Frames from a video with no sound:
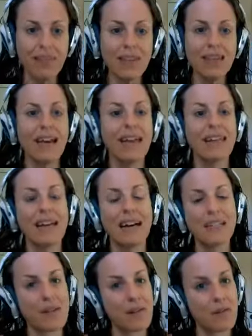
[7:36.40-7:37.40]
And the
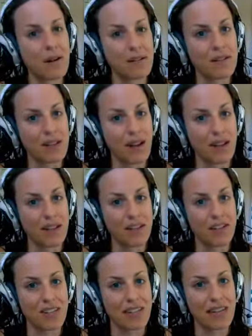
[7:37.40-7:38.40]
last one I wanted to acknowledge
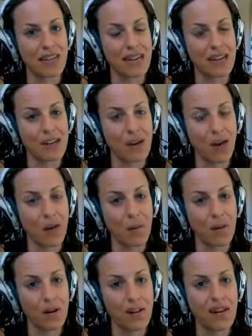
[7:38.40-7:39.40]
is this letting go.
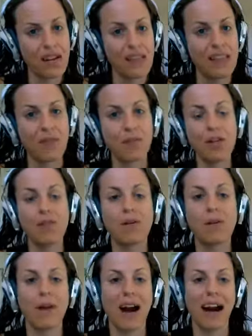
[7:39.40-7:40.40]
That when you are
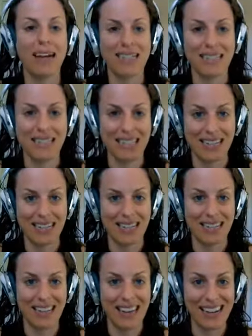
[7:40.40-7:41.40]
practicing
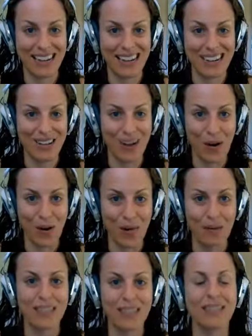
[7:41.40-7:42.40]
letting
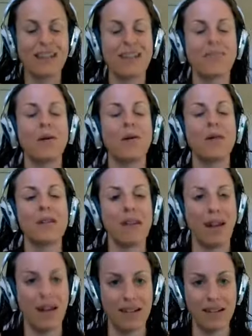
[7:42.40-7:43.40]
go instead of holding
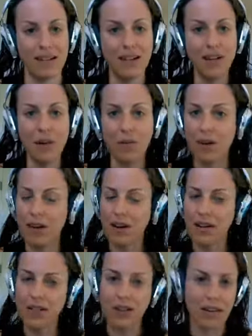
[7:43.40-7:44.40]
on, when you're
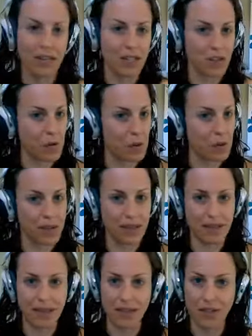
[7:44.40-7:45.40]
not trying to control
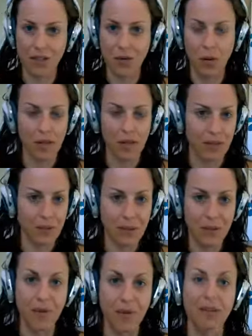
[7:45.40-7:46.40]
things and control other
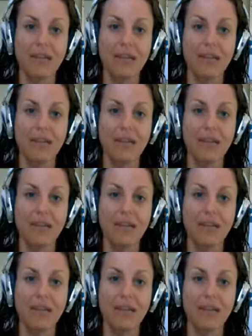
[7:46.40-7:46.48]
people,